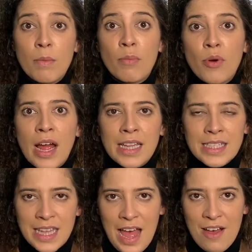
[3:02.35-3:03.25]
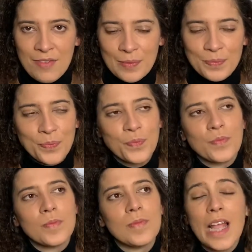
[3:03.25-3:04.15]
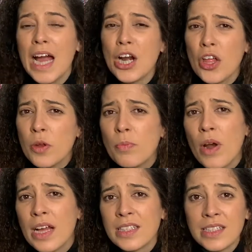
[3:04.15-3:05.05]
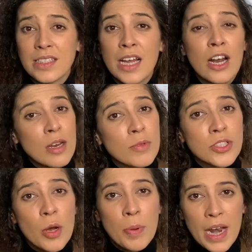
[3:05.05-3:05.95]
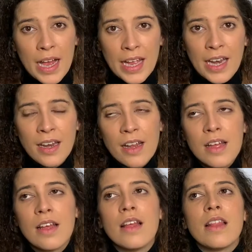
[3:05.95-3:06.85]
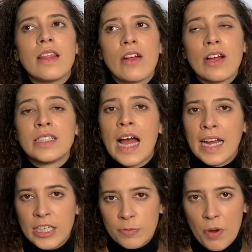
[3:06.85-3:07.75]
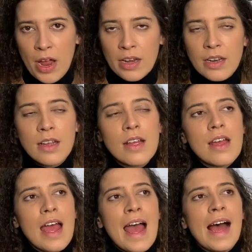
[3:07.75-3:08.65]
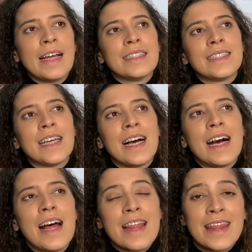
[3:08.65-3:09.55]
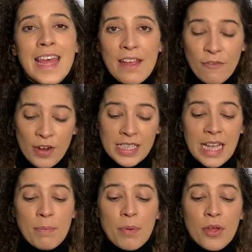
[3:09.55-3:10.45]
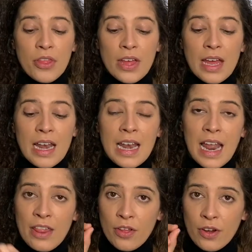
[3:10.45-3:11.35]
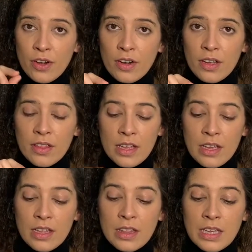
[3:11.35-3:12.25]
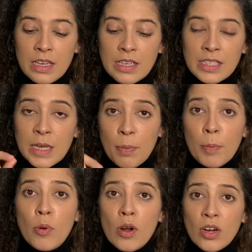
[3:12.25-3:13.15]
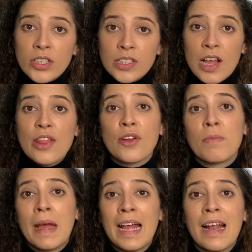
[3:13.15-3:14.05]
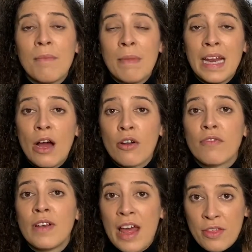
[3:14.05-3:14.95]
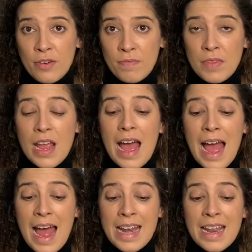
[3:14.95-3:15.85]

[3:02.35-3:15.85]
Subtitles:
brands have. Another brand is Anonymous Copenhagen. They're a Danish brand, and for example, the leather, the zipper pullers, they're made out of leather, and